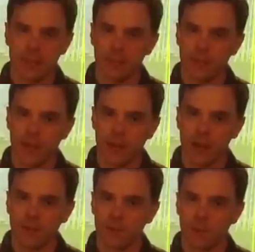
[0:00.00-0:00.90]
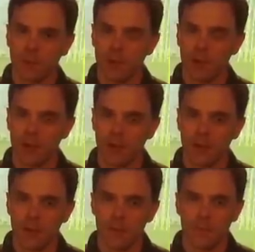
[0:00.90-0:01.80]
through that uncomfortable period,
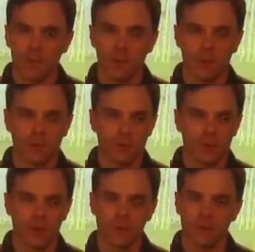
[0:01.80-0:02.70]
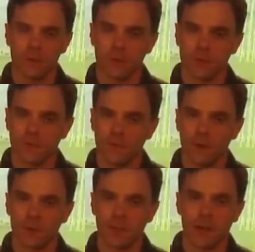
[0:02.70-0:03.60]
those are the
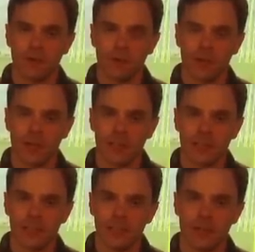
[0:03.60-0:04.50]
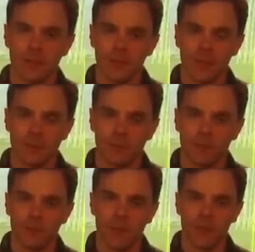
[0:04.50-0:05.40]
folks that are really going to see an
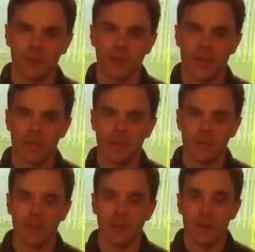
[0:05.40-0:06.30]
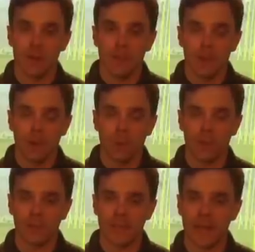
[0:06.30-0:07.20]
improvement in their game. And then
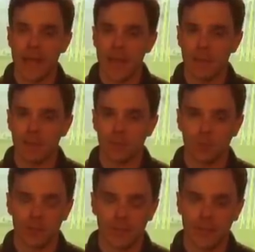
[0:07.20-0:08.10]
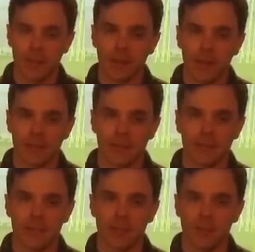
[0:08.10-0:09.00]
once that happens, once it clicks,
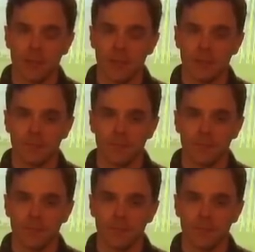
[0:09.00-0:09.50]
it's going to be